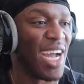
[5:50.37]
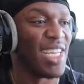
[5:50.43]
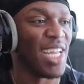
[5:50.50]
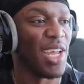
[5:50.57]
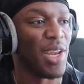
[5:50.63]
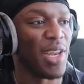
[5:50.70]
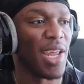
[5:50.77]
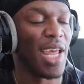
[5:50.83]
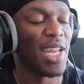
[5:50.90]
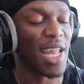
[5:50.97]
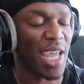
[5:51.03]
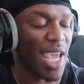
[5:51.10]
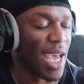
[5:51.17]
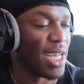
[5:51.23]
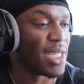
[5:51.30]
I did in
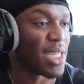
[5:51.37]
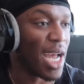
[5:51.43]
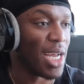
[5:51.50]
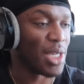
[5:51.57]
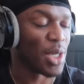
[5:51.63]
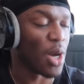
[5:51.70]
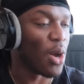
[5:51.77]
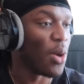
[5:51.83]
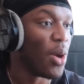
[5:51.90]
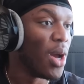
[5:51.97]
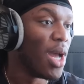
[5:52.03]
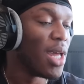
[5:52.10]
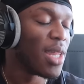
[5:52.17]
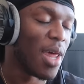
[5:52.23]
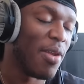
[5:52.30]
the KSI show,
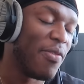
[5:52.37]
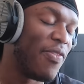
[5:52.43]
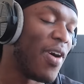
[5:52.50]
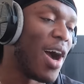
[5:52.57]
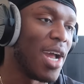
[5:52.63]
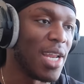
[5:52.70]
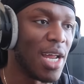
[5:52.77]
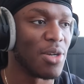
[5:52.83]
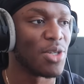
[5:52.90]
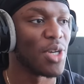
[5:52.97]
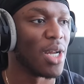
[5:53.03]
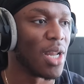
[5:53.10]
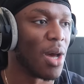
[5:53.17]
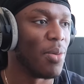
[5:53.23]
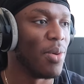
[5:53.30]
then fine, I'll
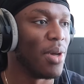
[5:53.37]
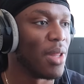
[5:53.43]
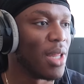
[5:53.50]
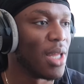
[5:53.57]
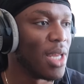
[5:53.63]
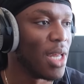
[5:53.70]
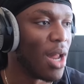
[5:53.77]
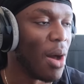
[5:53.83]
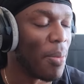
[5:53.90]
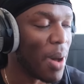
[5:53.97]
shut up with you know